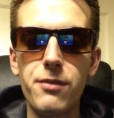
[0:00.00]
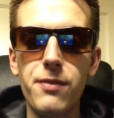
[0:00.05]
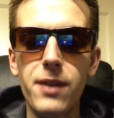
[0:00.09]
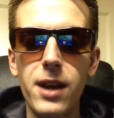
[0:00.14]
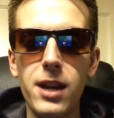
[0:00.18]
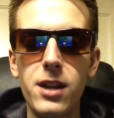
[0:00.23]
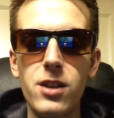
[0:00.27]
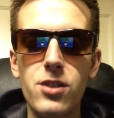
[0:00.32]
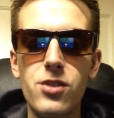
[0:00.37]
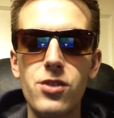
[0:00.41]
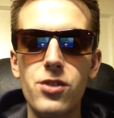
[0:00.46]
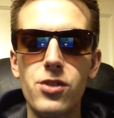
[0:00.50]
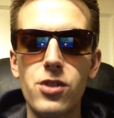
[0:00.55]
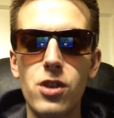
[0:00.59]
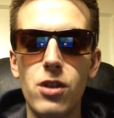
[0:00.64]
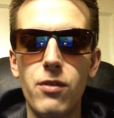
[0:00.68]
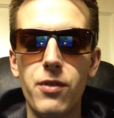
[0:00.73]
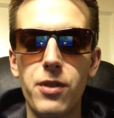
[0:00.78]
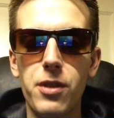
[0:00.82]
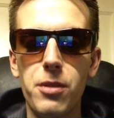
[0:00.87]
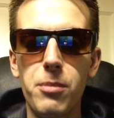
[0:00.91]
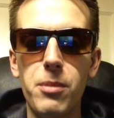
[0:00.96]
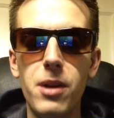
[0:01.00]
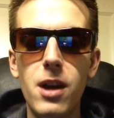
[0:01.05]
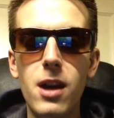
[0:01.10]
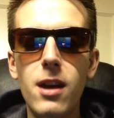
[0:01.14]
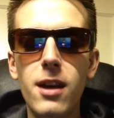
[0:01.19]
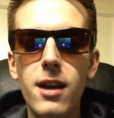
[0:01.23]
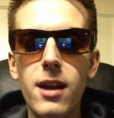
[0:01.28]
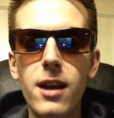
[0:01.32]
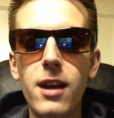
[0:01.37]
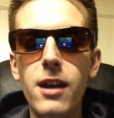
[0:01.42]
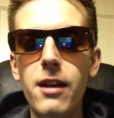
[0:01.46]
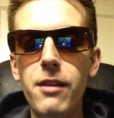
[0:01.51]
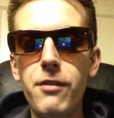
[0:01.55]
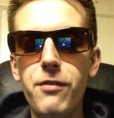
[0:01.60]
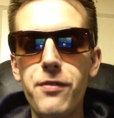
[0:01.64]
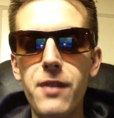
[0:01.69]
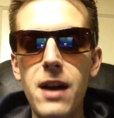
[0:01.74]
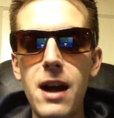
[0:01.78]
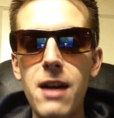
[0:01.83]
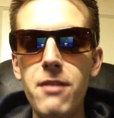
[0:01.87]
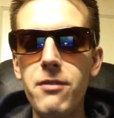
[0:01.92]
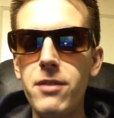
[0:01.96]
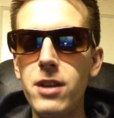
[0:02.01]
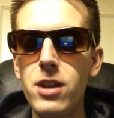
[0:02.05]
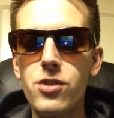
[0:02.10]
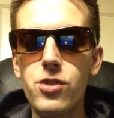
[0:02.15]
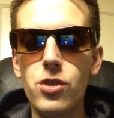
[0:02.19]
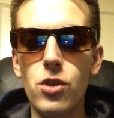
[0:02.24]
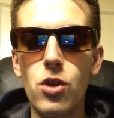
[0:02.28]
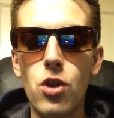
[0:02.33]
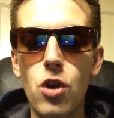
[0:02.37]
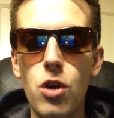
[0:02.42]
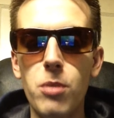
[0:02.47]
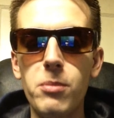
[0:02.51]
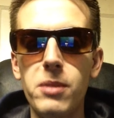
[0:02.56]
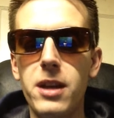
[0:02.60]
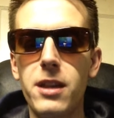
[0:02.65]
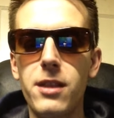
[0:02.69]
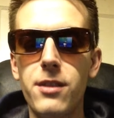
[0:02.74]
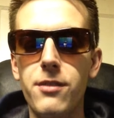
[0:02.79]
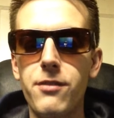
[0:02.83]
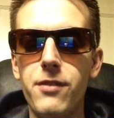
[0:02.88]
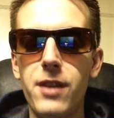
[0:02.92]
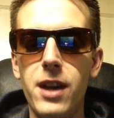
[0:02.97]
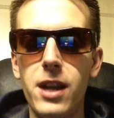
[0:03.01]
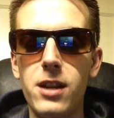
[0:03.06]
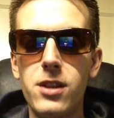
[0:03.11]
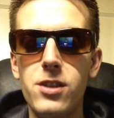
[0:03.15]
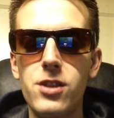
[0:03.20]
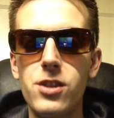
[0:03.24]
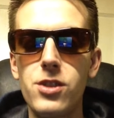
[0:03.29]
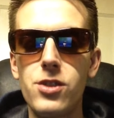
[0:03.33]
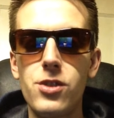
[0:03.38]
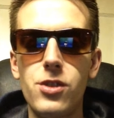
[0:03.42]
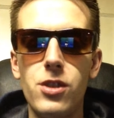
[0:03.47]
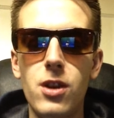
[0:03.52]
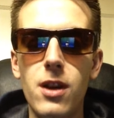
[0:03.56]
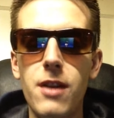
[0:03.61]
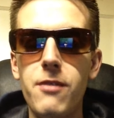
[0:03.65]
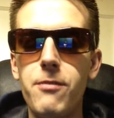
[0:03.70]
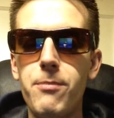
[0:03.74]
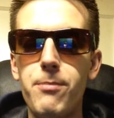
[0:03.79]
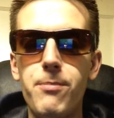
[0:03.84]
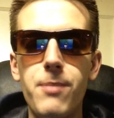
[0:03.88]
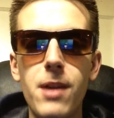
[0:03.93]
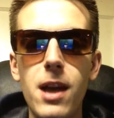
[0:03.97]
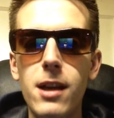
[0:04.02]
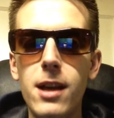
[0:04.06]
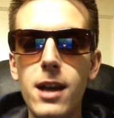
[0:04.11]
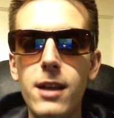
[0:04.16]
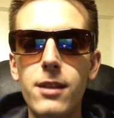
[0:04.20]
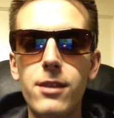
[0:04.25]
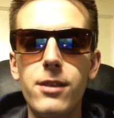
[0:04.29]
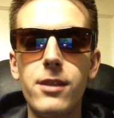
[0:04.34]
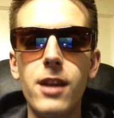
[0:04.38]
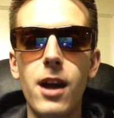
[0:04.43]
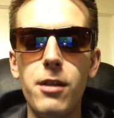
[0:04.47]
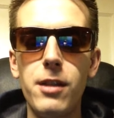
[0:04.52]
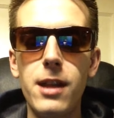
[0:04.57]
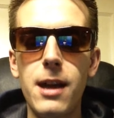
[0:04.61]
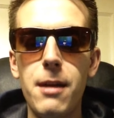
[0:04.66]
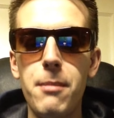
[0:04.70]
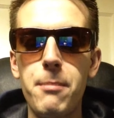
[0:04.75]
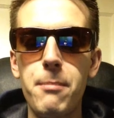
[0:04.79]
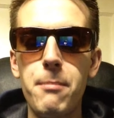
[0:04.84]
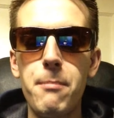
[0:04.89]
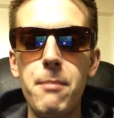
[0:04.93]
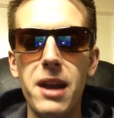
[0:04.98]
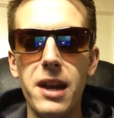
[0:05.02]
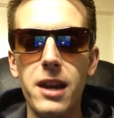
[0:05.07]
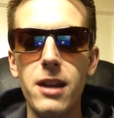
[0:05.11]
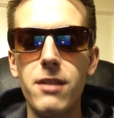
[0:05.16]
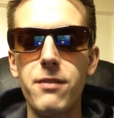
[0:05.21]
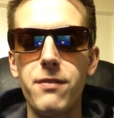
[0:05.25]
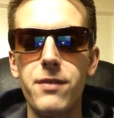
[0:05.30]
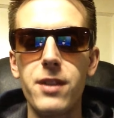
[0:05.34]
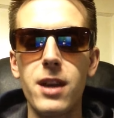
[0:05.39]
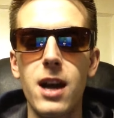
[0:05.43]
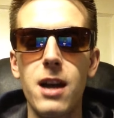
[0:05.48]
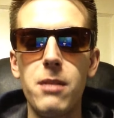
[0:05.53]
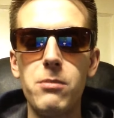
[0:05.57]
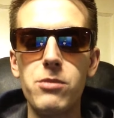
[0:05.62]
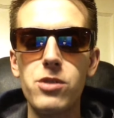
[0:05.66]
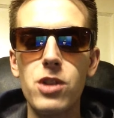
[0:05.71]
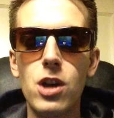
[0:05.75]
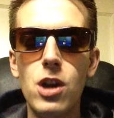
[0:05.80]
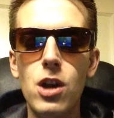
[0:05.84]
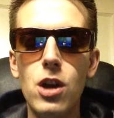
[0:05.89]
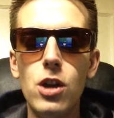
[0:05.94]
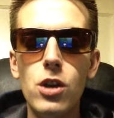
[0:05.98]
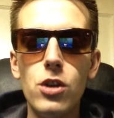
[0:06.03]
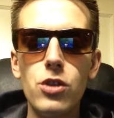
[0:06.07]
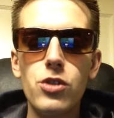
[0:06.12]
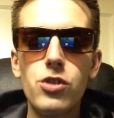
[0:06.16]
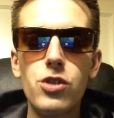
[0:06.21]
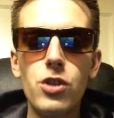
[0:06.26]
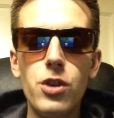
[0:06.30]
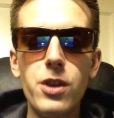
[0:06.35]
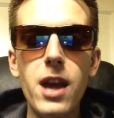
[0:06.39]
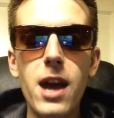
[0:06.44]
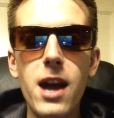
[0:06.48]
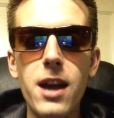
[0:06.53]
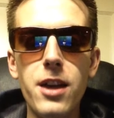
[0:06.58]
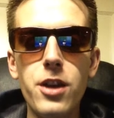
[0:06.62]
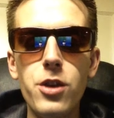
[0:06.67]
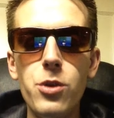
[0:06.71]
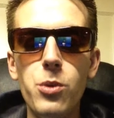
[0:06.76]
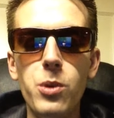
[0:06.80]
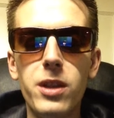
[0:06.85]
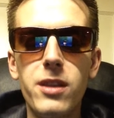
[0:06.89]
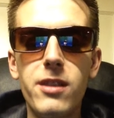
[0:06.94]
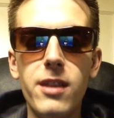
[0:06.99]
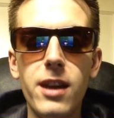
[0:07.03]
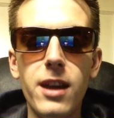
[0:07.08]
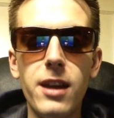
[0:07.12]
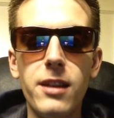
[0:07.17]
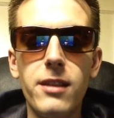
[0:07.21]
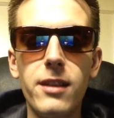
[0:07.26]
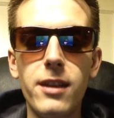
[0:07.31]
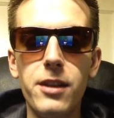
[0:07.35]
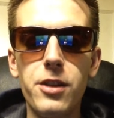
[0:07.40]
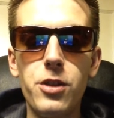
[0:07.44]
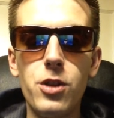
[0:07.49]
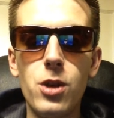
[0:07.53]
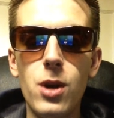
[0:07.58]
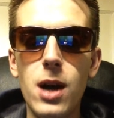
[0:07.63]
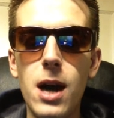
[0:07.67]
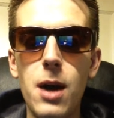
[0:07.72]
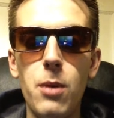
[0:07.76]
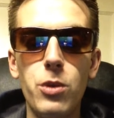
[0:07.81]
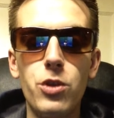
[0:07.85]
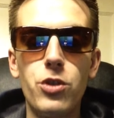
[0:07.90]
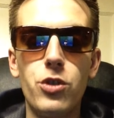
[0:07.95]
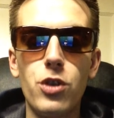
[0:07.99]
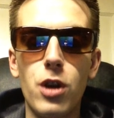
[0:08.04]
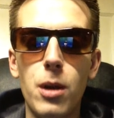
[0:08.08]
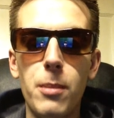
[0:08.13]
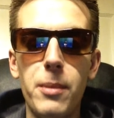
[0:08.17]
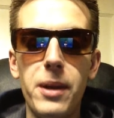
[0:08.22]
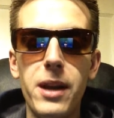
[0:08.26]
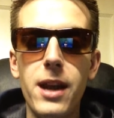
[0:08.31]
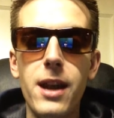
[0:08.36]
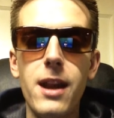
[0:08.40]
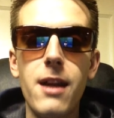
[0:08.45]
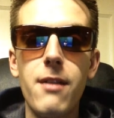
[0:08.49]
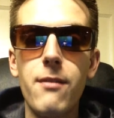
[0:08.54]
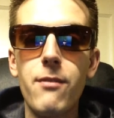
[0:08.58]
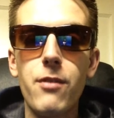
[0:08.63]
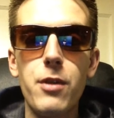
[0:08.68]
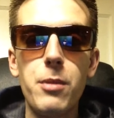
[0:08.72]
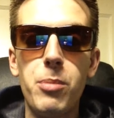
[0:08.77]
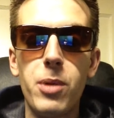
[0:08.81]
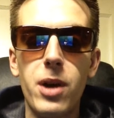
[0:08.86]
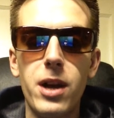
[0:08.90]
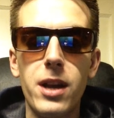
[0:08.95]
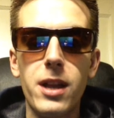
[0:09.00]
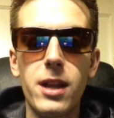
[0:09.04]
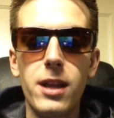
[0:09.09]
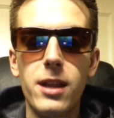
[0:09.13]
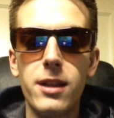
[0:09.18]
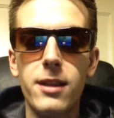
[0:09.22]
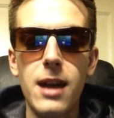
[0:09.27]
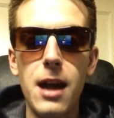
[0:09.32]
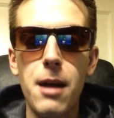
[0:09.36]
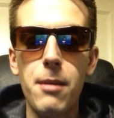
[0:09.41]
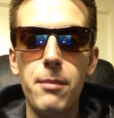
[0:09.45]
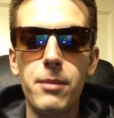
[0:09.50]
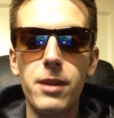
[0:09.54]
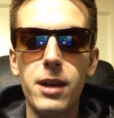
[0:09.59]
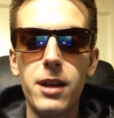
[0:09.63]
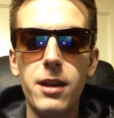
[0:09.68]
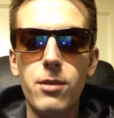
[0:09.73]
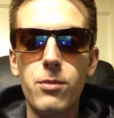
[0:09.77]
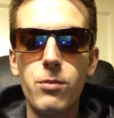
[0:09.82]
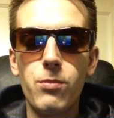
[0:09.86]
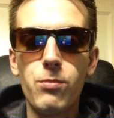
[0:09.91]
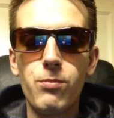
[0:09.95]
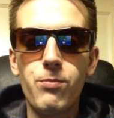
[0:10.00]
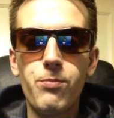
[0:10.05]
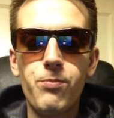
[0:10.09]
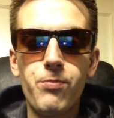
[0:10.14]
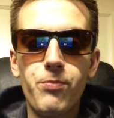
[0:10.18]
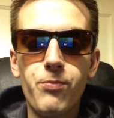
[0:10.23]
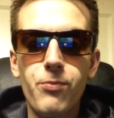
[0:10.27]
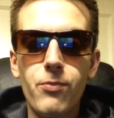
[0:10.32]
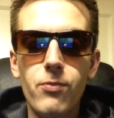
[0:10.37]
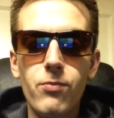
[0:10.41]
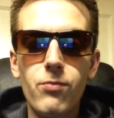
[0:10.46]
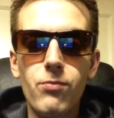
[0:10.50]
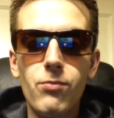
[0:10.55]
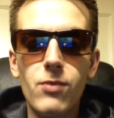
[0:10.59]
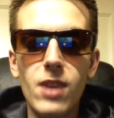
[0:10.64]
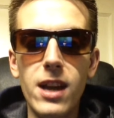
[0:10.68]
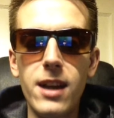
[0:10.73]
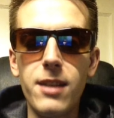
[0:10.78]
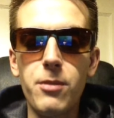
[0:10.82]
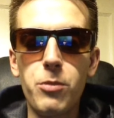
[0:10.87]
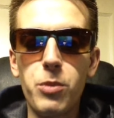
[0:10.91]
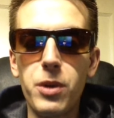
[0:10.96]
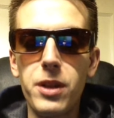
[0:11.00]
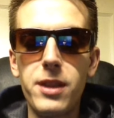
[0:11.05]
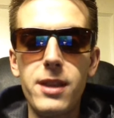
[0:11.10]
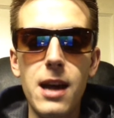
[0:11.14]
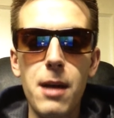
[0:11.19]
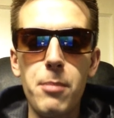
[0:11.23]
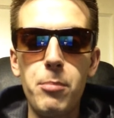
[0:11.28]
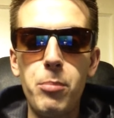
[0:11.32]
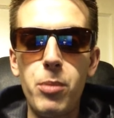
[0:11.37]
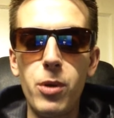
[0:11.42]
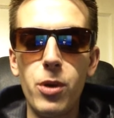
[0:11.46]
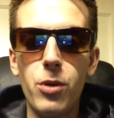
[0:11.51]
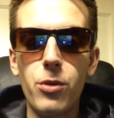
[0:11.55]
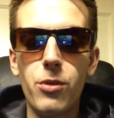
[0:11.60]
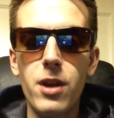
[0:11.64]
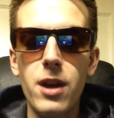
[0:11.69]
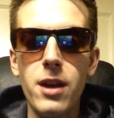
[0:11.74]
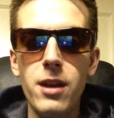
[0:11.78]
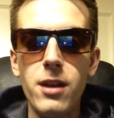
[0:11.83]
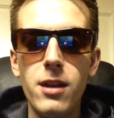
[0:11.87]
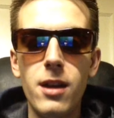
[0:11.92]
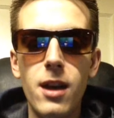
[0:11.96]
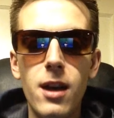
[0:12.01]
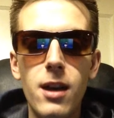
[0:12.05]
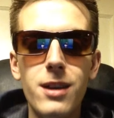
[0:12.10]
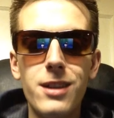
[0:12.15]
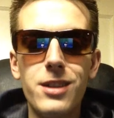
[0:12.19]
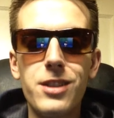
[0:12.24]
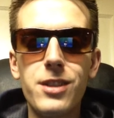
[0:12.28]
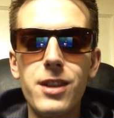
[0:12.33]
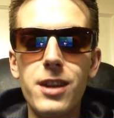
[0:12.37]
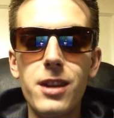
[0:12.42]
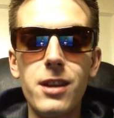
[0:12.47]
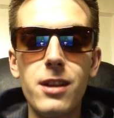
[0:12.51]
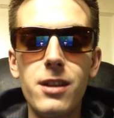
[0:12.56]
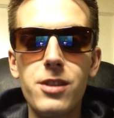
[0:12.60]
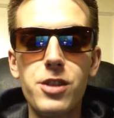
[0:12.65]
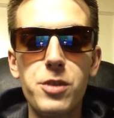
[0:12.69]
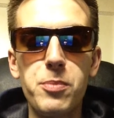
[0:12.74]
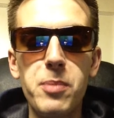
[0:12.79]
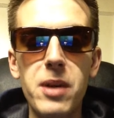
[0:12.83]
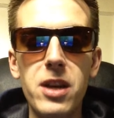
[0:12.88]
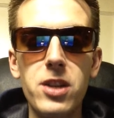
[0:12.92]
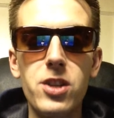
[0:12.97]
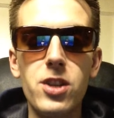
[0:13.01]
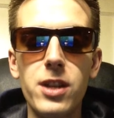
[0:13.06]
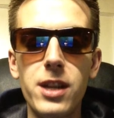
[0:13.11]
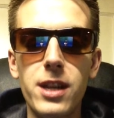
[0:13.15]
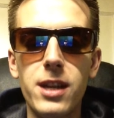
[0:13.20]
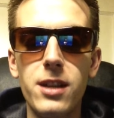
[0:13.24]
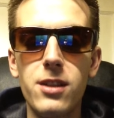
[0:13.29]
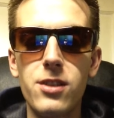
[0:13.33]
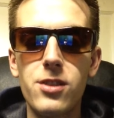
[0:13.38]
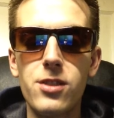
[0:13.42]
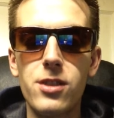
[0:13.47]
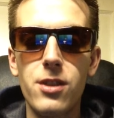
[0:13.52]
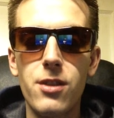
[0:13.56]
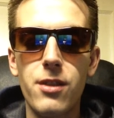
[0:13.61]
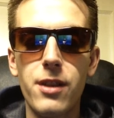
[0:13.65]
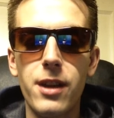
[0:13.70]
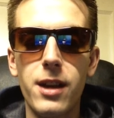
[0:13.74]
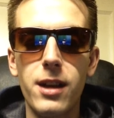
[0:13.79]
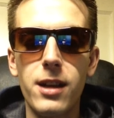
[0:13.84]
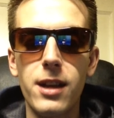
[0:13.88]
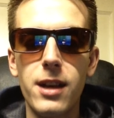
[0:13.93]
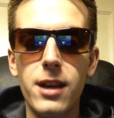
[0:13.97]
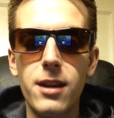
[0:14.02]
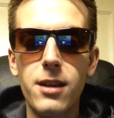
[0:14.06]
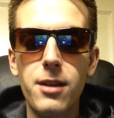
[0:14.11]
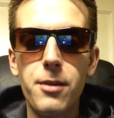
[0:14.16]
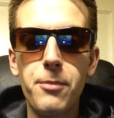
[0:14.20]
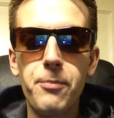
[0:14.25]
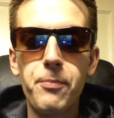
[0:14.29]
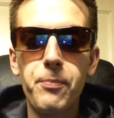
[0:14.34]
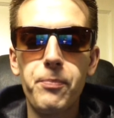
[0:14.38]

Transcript: advantages over them and 5 inch arm length advantages. You know, I've, I've done that many of times. So yeah, you would think that you know I would dominate everybody at that like it, with that build, right? It, it, especially considering like